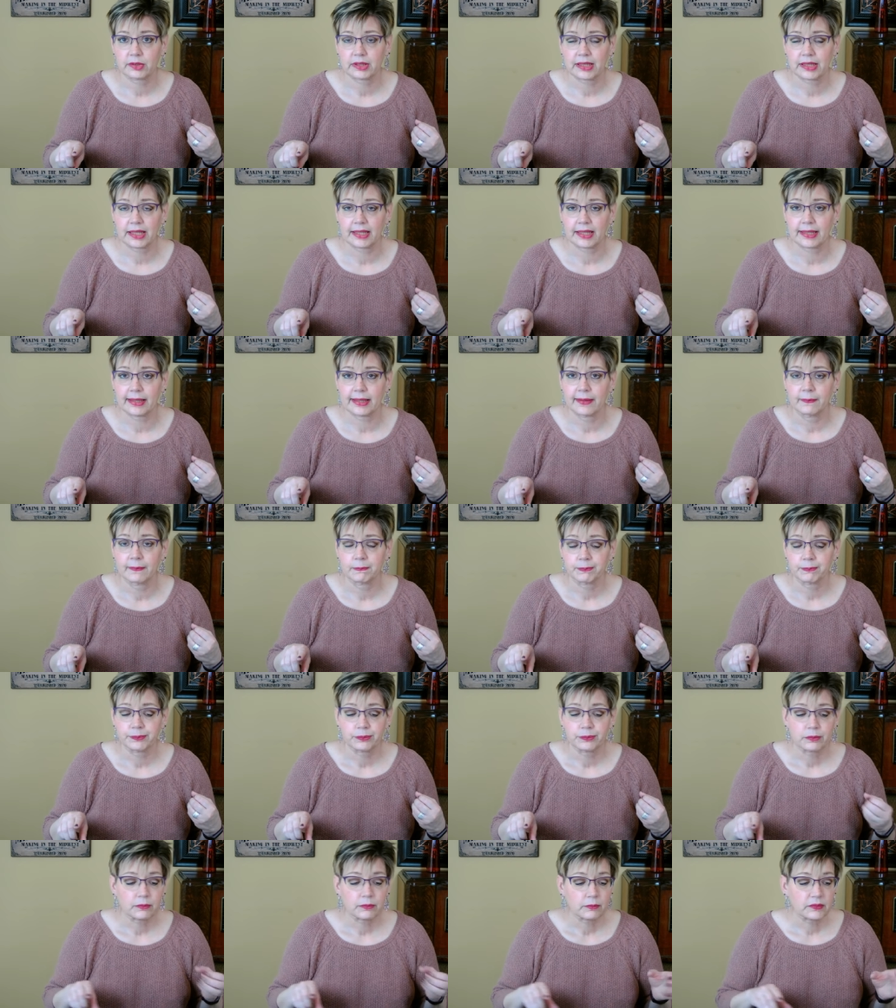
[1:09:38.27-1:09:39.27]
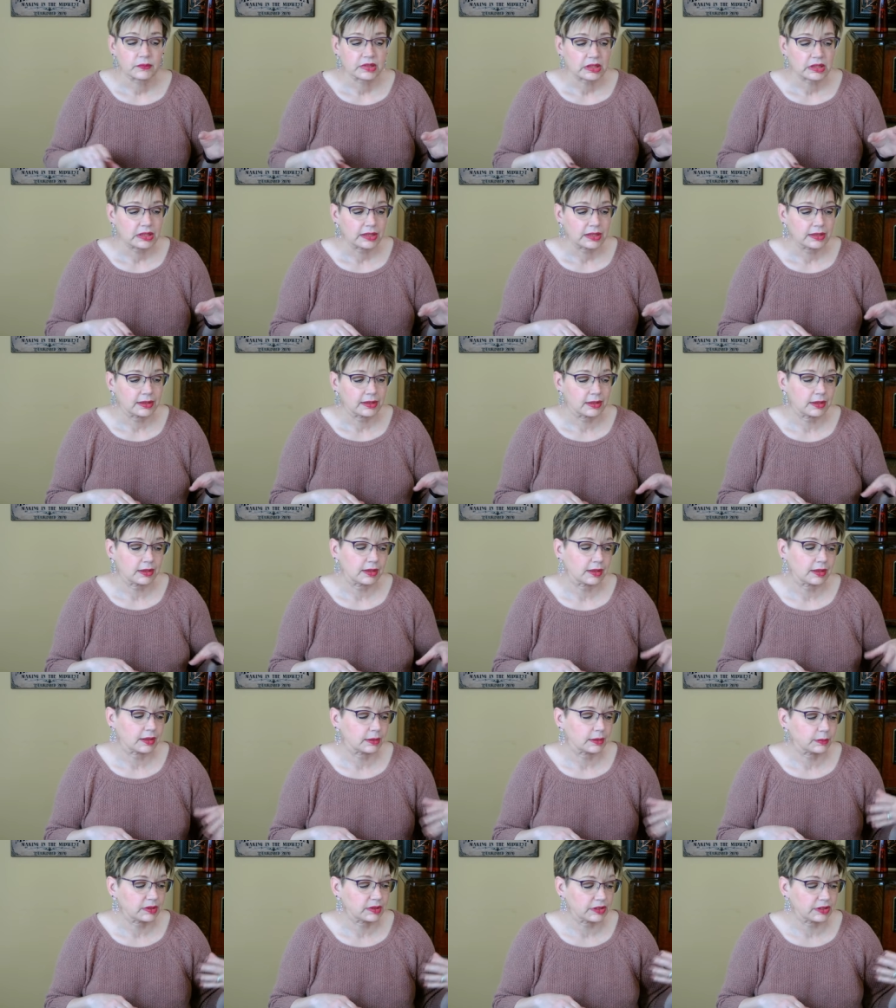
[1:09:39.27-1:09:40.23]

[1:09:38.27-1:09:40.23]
Okay. Um,